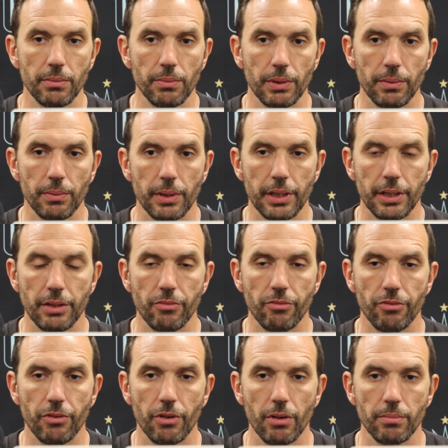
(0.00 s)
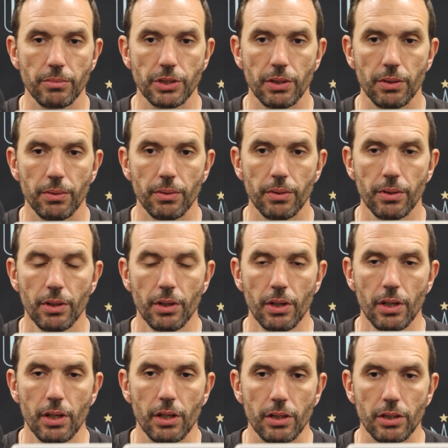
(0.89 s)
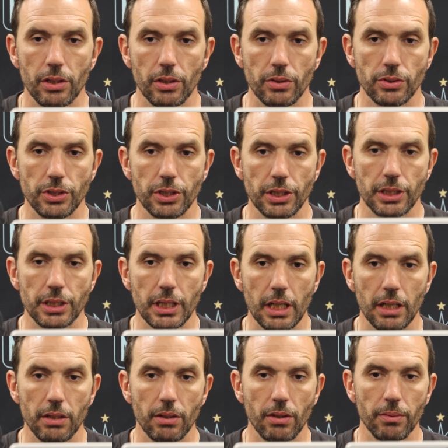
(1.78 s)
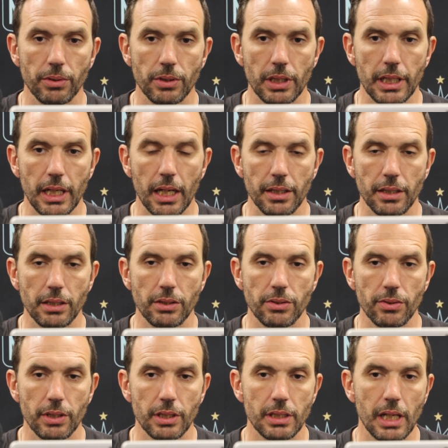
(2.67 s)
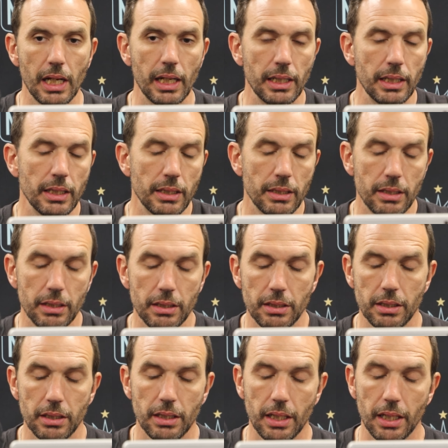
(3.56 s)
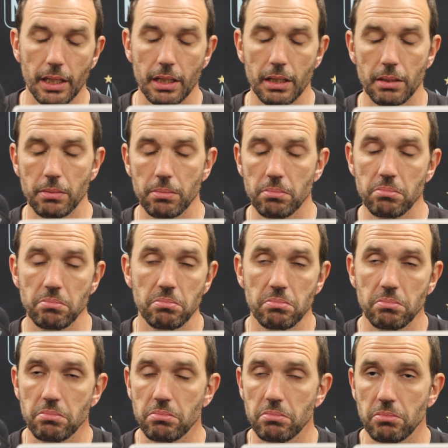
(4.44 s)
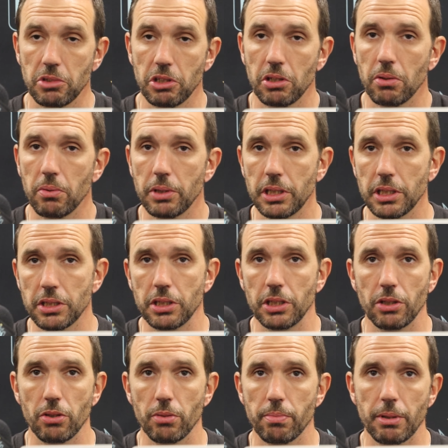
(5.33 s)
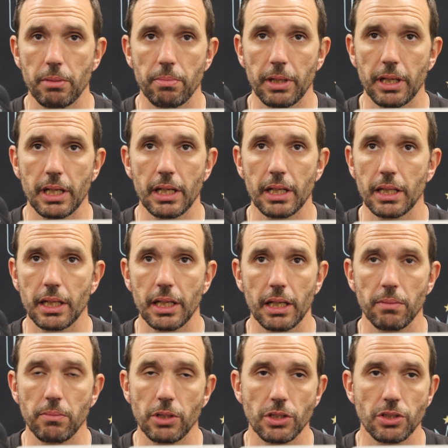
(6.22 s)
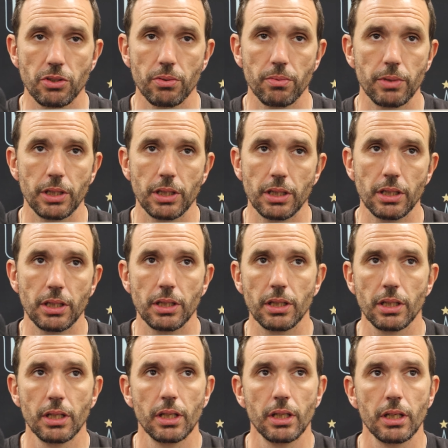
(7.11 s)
We were informed, so those things are obviously adding to the tally. I think we just need to prepare. The game needs to be,